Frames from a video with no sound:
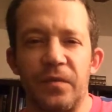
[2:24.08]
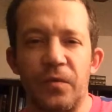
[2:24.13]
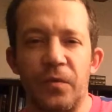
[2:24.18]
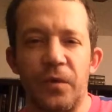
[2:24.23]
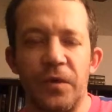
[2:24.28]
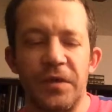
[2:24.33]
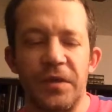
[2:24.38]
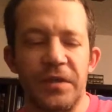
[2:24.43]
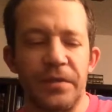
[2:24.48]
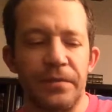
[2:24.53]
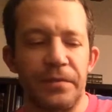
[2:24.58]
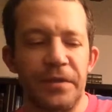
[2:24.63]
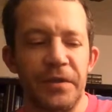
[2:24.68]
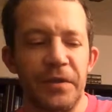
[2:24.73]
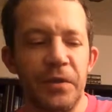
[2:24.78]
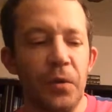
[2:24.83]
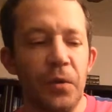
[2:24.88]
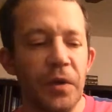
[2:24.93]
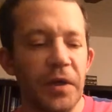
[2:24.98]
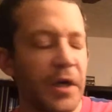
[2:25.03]
quite simply
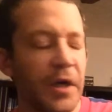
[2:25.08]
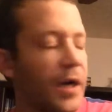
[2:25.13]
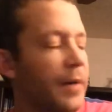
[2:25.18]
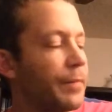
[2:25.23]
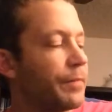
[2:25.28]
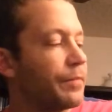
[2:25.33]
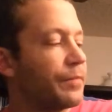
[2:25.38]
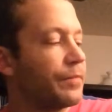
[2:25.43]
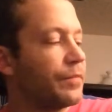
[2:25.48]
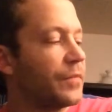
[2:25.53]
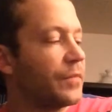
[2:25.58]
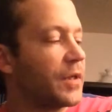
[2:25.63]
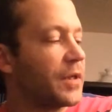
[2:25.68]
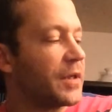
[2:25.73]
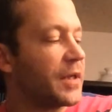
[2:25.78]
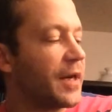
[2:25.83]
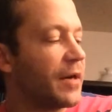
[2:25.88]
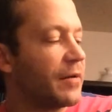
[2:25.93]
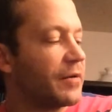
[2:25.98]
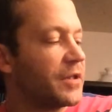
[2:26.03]
going up
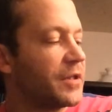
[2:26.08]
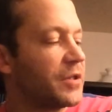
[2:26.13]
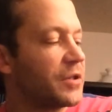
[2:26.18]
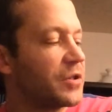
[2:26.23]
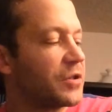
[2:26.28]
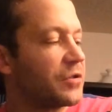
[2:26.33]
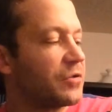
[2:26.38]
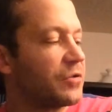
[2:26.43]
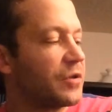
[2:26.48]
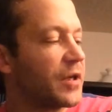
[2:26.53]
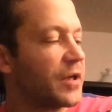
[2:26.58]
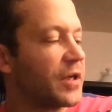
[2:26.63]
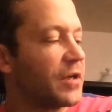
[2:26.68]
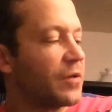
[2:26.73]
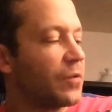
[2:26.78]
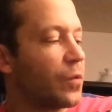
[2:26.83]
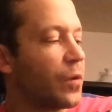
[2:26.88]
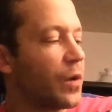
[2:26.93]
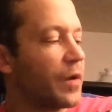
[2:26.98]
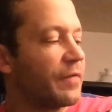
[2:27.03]
and down each
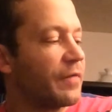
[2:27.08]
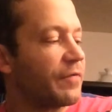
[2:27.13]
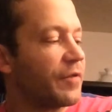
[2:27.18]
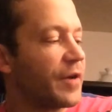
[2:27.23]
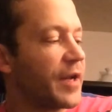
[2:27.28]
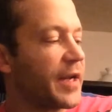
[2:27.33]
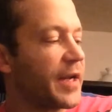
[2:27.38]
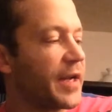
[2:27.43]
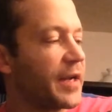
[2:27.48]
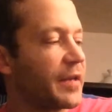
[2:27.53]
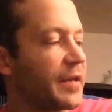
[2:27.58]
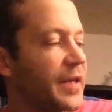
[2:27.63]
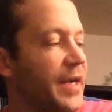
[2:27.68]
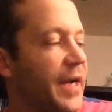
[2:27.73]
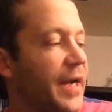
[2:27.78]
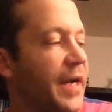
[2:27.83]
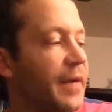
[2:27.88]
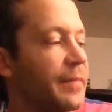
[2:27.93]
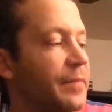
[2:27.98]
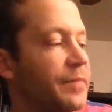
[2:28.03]
string 1 fret at a
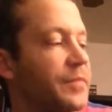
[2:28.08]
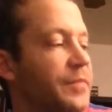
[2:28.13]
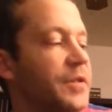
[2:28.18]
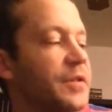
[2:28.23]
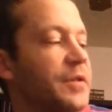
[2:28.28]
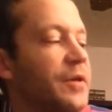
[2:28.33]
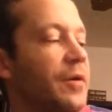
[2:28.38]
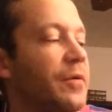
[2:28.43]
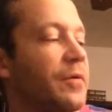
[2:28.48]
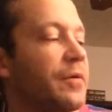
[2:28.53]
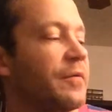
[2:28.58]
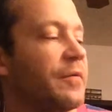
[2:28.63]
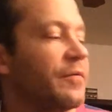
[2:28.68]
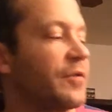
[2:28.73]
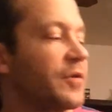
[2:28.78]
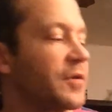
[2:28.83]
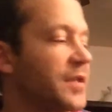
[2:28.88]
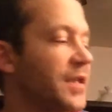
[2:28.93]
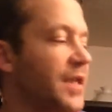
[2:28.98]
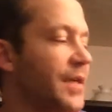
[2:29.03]
time. So
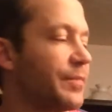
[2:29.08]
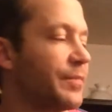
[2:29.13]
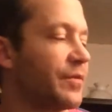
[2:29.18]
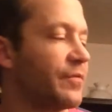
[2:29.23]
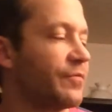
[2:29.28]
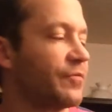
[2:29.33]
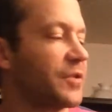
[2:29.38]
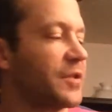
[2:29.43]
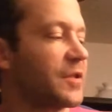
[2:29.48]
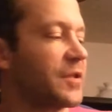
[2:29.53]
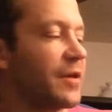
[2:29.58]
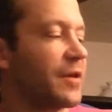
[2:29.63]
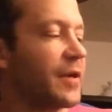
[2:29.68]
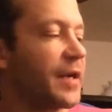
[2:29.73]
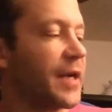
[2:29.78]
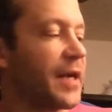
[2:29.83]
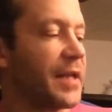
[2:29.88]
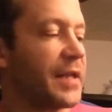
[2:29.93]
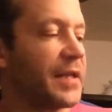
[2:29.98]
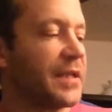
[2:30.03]
for example, if we
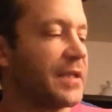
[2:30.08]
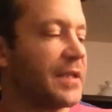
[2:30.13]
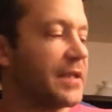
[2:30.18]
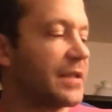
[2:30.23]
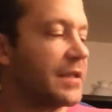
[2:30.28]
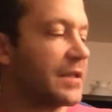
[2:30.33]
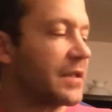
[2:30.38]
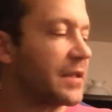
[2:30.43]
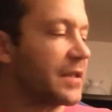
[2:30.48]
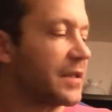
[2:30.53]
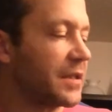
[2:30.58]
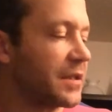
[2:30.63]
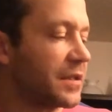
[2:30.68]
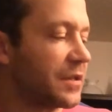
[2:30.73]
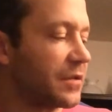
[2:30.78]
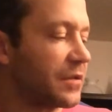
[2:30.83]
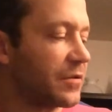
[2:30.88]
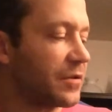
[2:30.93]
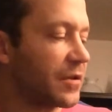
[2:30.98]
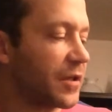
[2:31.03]
start on the 6th
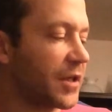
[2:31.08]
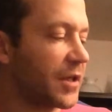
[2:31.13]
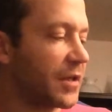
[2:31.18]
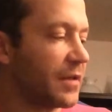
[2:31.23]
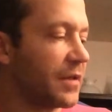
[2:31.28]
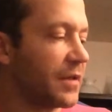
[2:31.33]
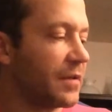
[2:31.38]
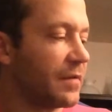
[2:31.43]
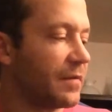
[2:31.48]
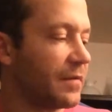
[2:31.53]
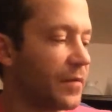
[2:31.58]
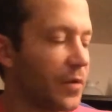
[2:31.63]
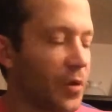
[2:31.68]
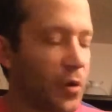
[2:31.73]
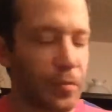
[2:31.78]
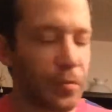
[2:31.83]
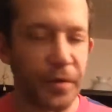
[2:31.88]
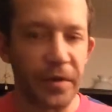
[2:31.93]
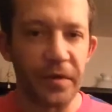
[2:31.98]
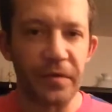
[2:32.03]
string
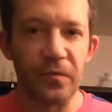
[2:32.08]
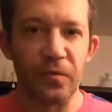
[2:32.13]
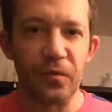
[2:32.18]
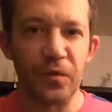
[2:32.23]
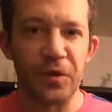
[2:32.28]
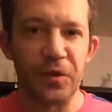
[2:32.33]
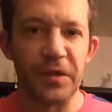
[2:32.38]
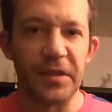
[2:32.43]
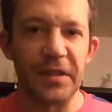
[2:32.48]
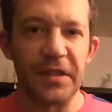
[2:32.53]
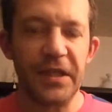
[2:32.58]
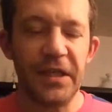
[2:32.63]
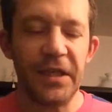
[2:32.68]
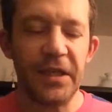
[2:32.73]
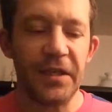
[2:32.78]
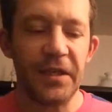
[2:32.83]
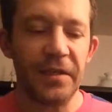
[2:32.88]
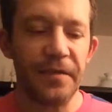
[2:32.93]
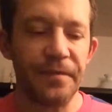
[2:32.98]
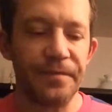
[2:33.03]
open, which is
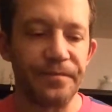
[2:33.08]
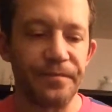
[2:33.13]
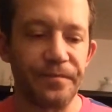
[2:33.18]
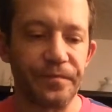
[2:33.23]
E,